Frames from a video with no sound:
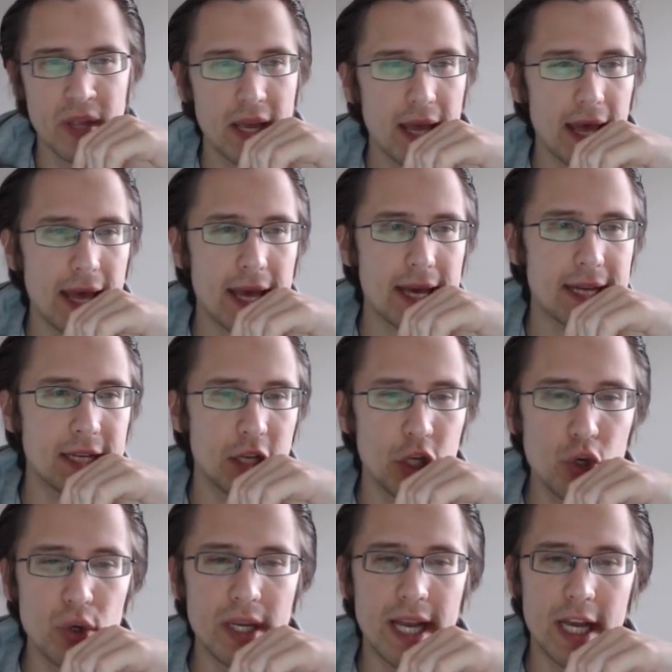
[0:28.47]
And
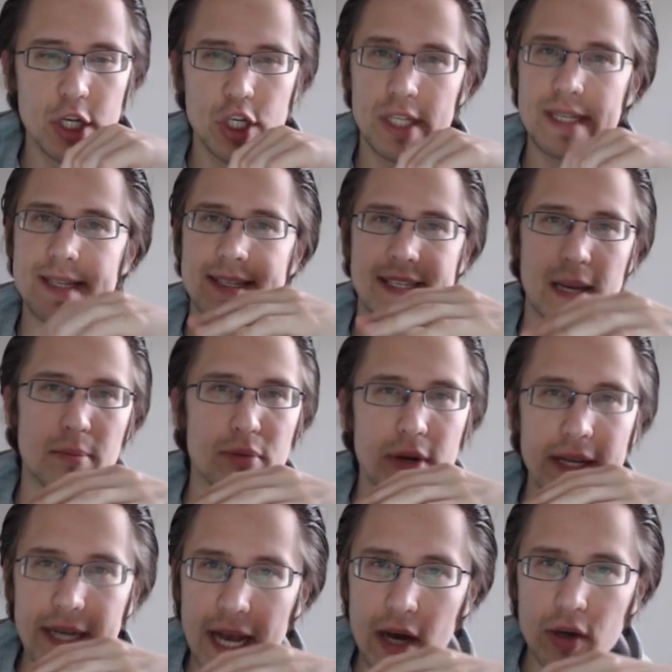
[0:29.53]
you can actually
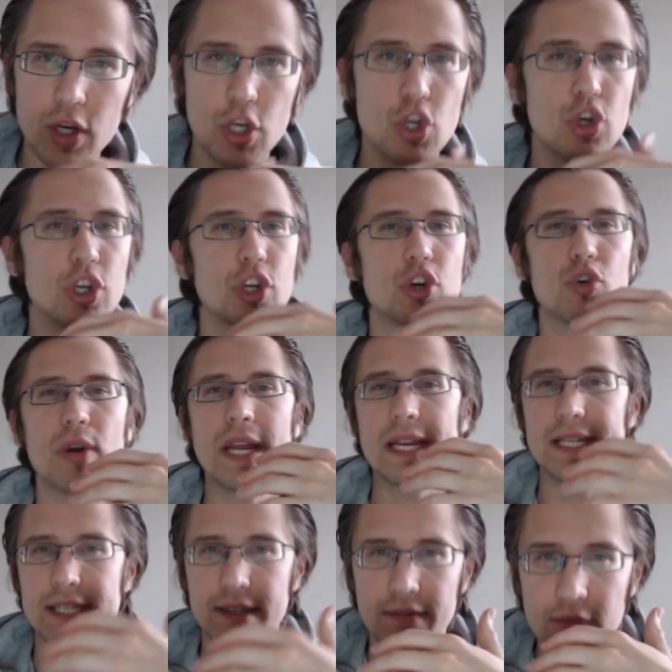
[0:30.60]
separate out and you can
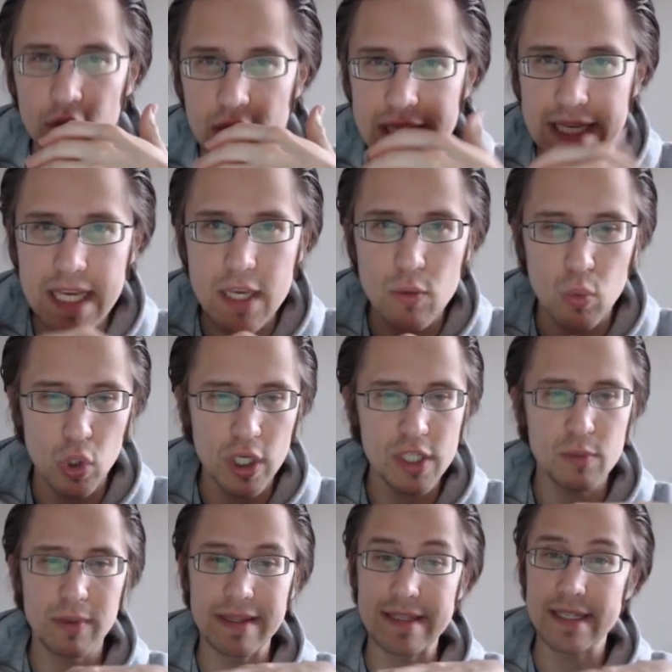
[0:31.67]
create different
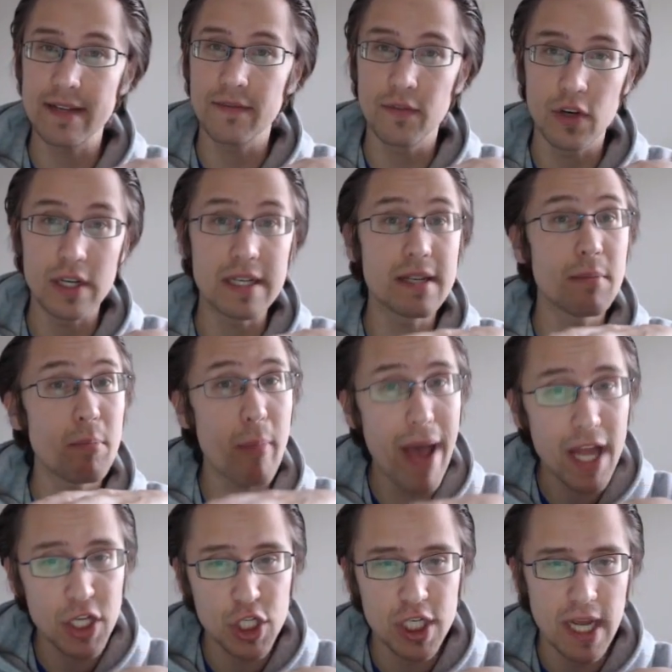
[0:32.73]
keywords with different
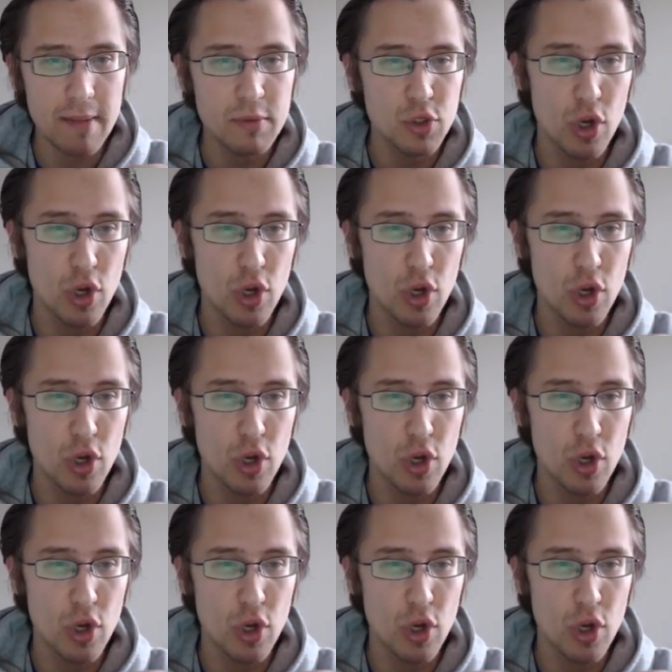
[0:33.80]
match types.